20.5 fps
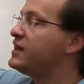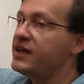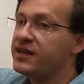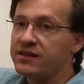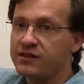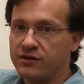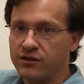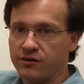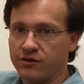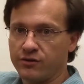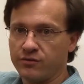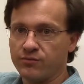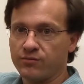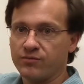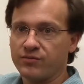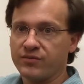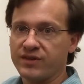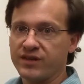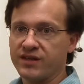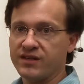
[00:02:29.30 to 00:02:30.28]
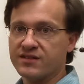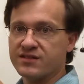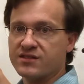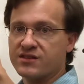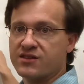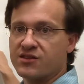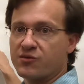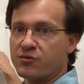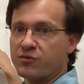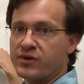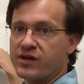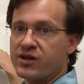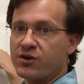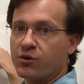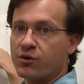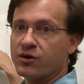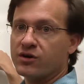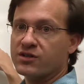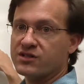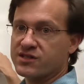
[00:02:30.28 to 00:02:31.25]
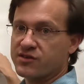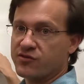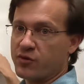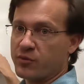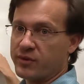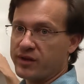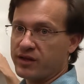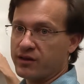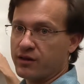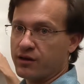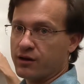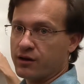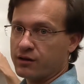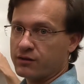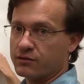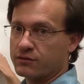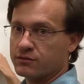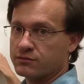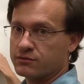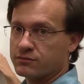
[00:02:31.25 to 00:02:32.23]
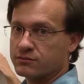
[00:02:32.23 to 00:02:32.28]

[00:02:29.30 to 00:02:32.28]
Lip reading: 8th note is 3/4 of a beat long.